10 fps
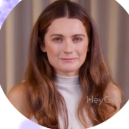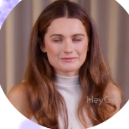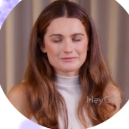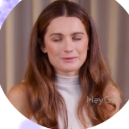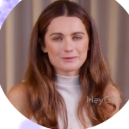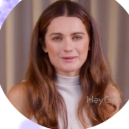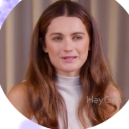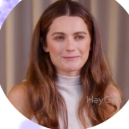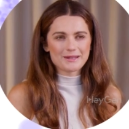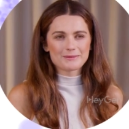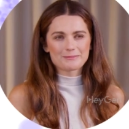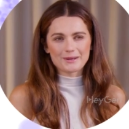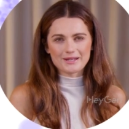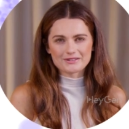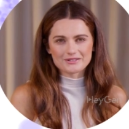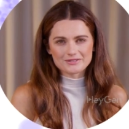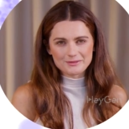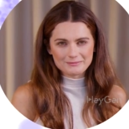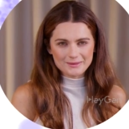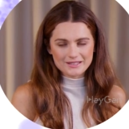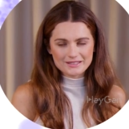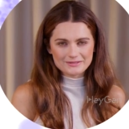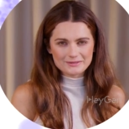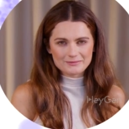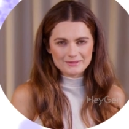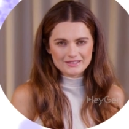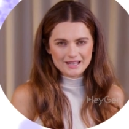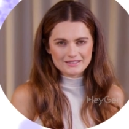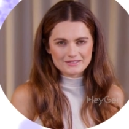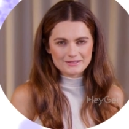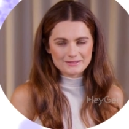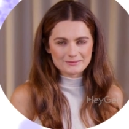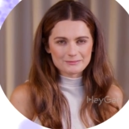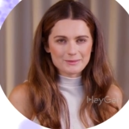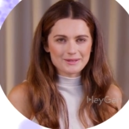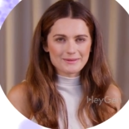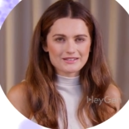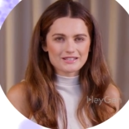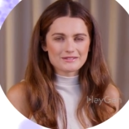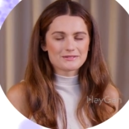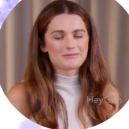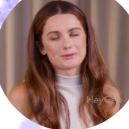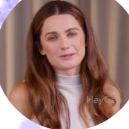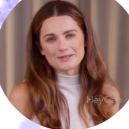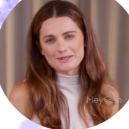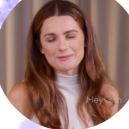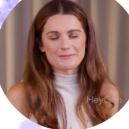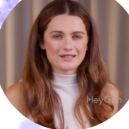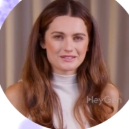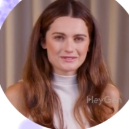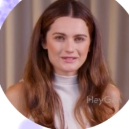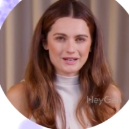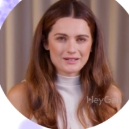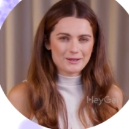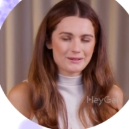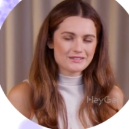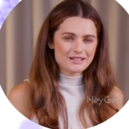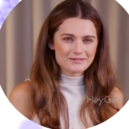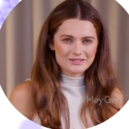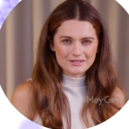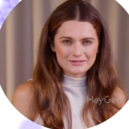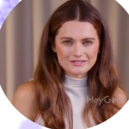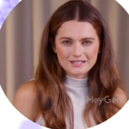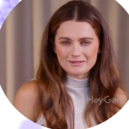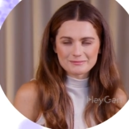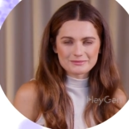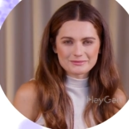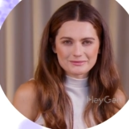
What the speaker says: Before we compare where to store money, you must ask, what am I saving for? Because not all savings are the same.